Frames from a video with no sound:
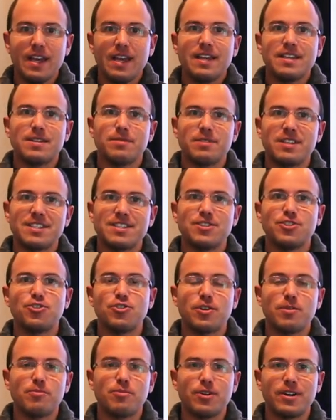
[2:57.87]
some things that you
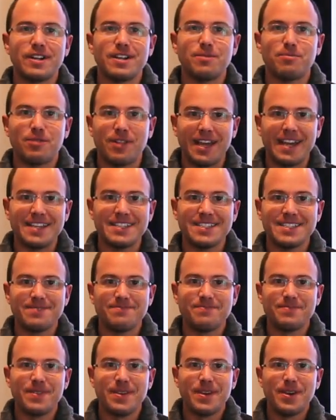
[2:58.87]
can put into
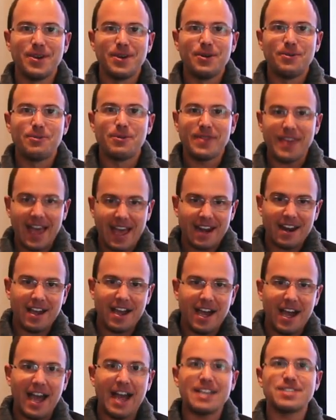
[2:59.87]
place. With
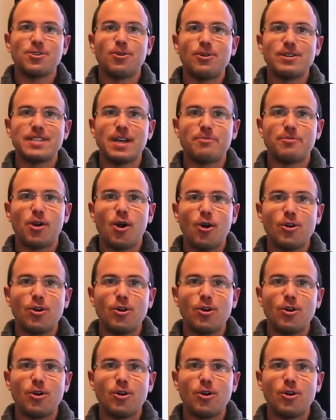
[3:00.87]
that, as always, I'm your